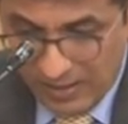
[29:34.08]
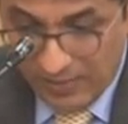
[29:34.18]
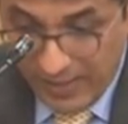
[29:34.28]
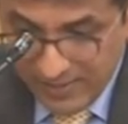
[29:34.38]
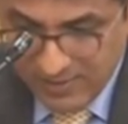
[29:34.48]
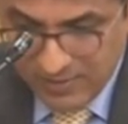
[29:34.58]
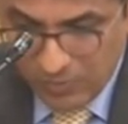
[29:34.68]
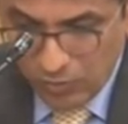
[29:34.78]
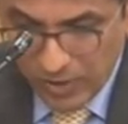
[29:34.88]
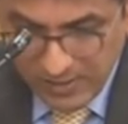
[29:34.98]
Next,
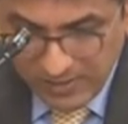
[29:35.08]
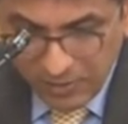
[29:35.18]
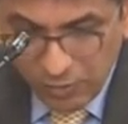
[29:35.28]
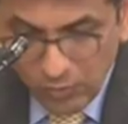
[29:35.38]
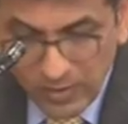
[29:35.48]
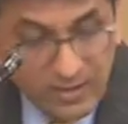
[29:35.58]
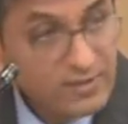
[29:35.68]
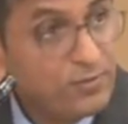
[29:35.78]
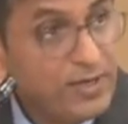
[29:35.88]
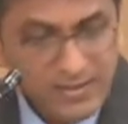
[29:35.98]
judges and
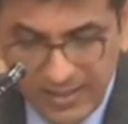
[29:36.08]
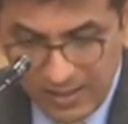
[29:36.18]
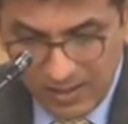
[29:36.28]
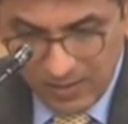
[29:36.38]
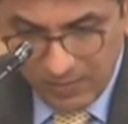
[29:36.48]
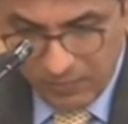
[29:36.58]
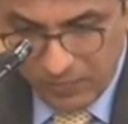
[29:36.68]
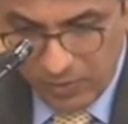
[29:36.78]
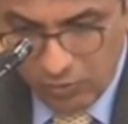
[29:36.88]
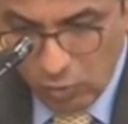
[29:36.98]
jurors retell
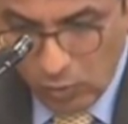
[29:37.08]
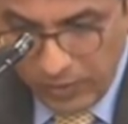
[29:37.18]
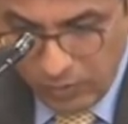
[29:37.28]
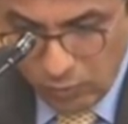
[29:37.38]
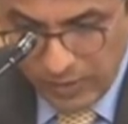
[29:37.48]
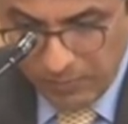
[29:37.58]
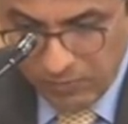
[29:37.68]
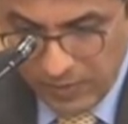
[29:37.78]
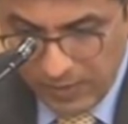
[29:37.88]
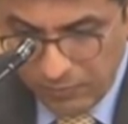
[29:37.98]
the stories to
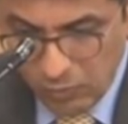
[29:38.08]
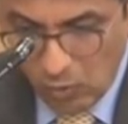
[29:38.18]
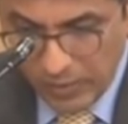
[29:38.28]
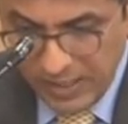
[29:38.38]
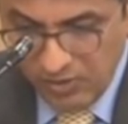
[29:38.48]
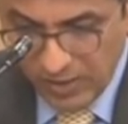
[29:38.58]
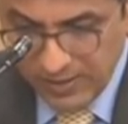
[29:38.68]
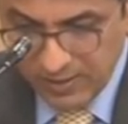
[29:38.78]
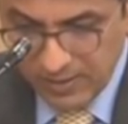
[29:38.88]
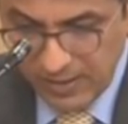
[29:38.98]
themselves or each
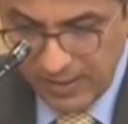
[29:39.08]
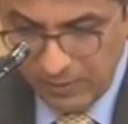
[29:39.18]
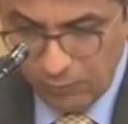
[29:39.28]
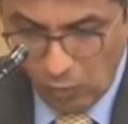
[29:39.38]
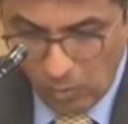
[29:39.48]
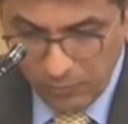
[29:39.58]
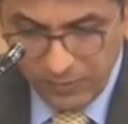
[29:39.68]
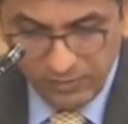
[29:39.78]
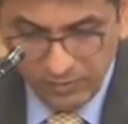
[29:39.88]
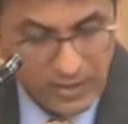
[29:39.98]
other in the form of
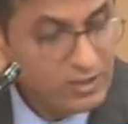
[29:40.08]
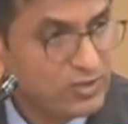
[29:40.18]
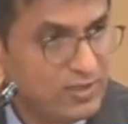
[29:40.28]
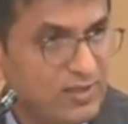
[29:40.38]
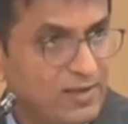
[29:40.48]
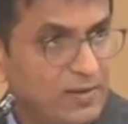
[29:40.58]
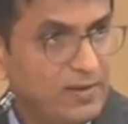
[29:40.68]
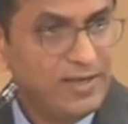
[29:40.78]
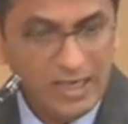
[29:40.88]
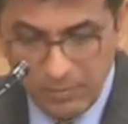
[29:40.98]
instruction,
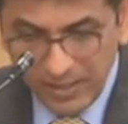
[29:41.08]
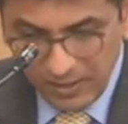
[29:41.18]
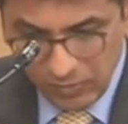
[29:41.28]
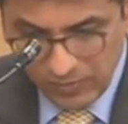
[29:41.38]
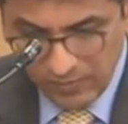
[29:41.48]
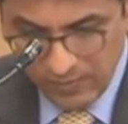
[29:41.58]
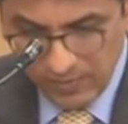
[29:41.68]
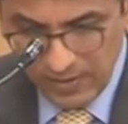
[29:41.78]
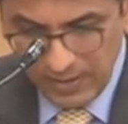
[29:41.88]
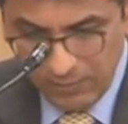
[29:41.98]

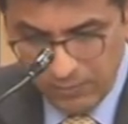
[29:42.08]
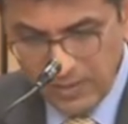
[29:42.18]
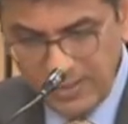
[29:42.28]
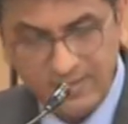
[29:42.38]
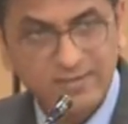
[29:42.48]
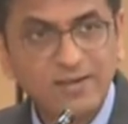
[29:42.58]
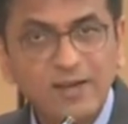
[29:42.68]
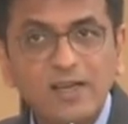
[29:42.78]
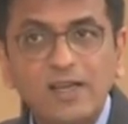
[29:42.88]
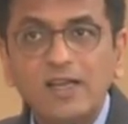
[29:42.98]
deliberations, a verdict,
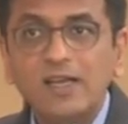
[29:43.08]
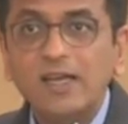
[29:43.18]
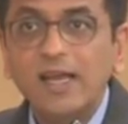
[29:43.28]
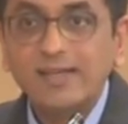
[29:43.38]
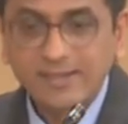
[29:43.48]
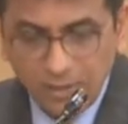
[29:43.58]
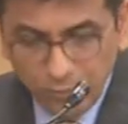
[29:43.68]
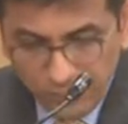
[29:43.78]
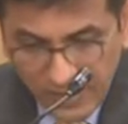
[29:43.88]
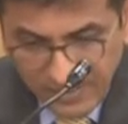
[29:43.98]
a set
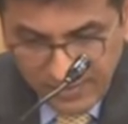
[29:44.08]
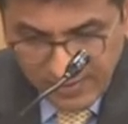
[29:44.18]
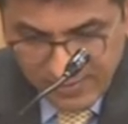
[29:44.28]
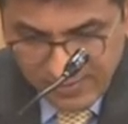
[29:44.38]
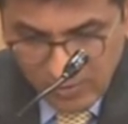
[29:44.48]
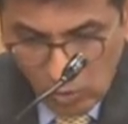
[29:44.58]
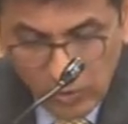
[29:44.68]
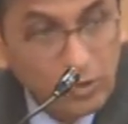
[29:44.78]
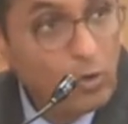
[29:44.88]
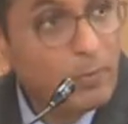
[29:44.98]
of findings,
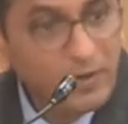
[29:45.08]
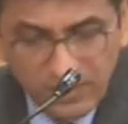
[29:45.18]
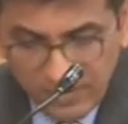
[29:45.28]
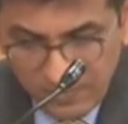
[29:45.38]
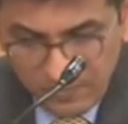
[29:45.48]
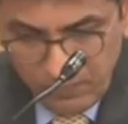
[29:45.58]
or an opinion.